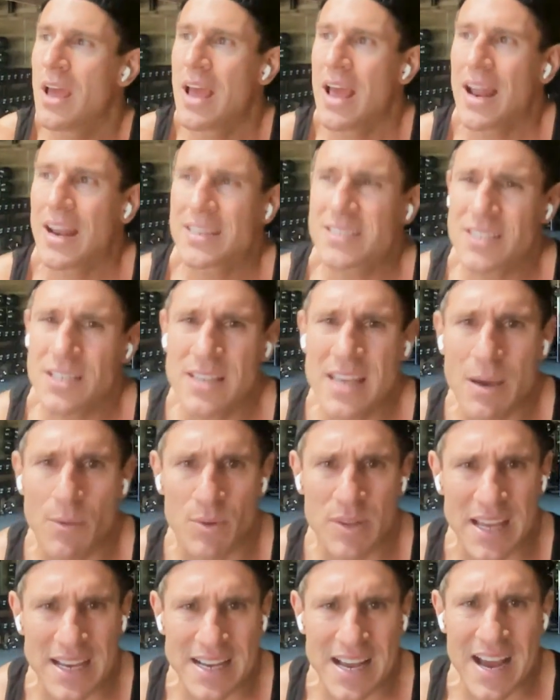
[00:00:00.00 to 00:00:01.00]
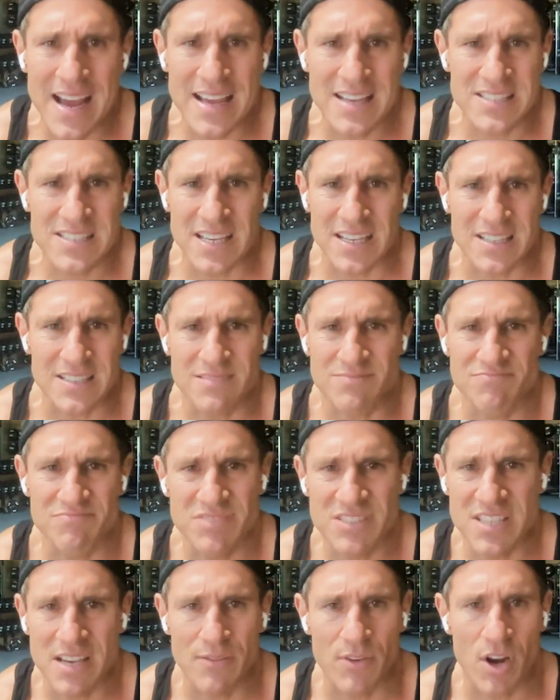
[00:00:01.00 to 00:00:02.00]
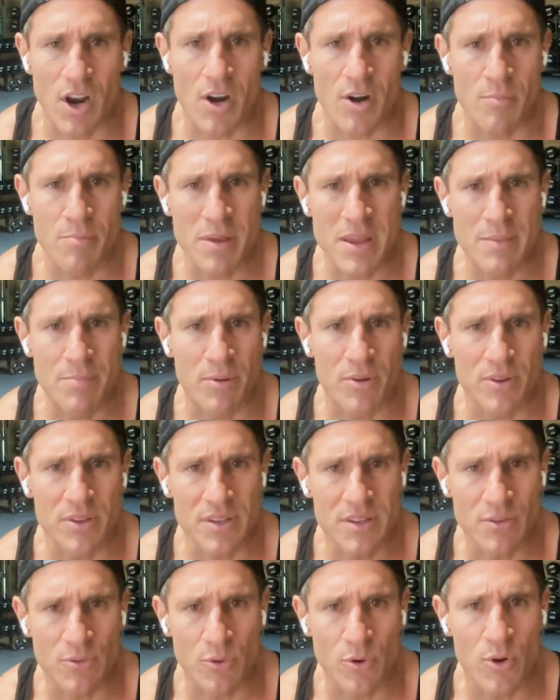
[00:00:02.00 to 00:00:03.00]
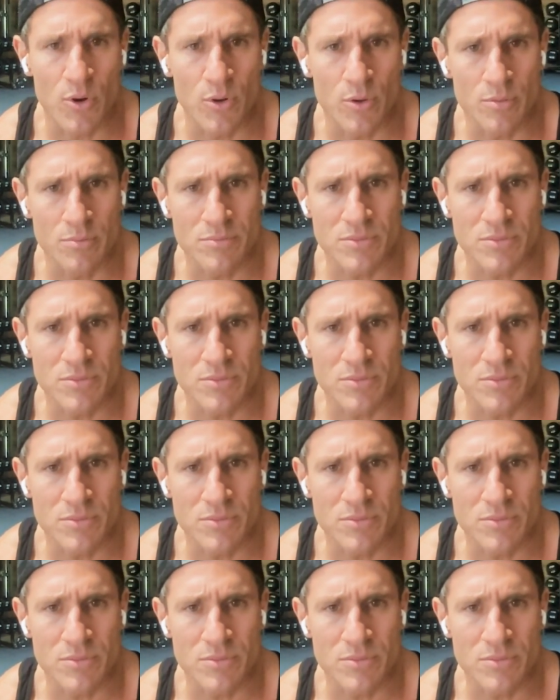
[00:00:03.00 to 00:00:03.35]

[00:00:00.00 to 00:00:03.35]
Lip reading: And I said, yeah, well, that guy has like 700 people in the room.